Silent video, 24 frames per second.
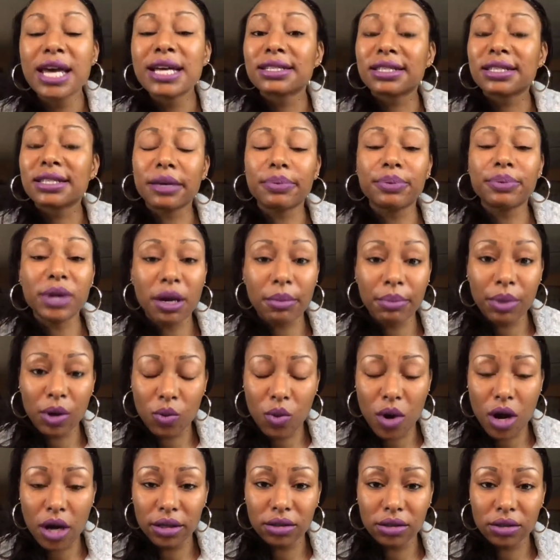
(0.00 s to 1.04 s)
Tip
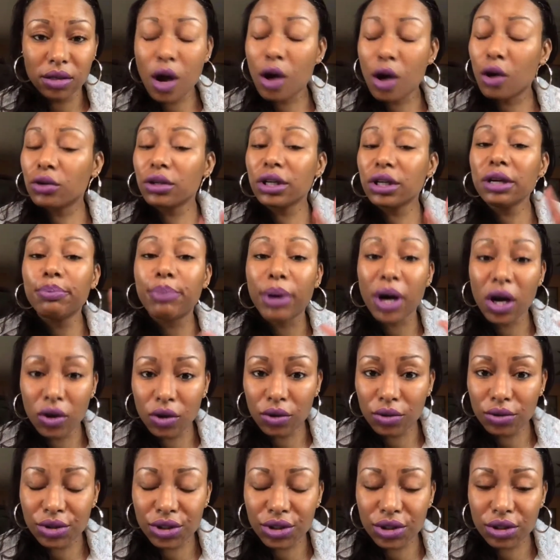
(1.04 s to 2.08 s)
#1, only
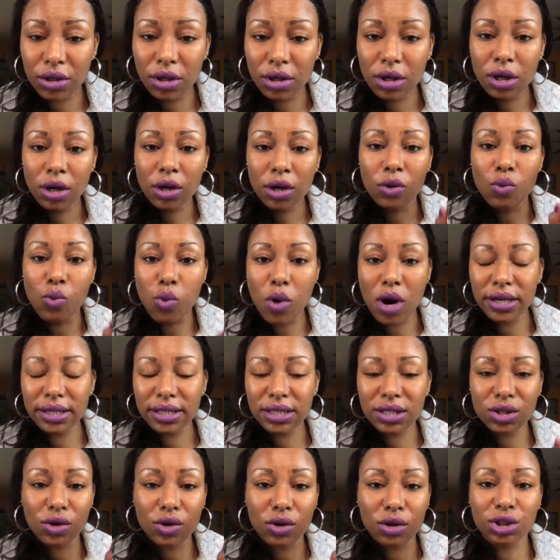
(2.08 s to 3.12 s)
post
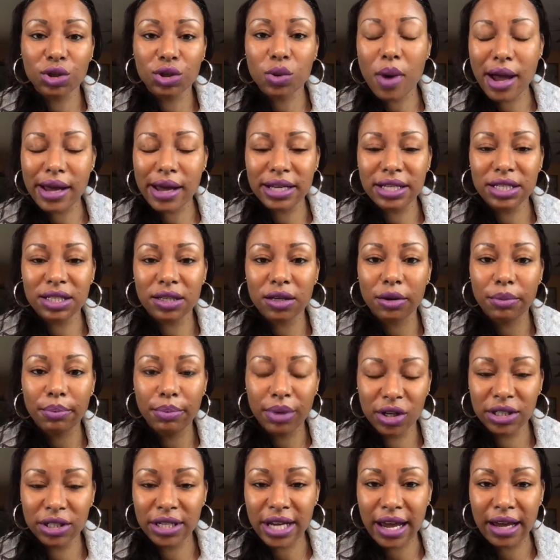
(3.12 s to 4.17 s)
once or twice
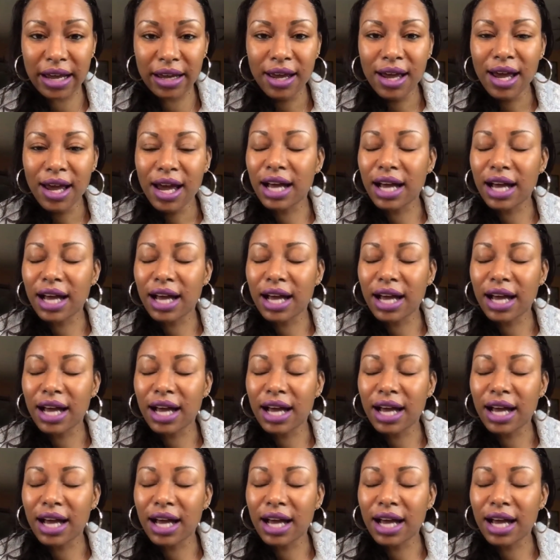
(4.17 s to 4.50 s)
per day.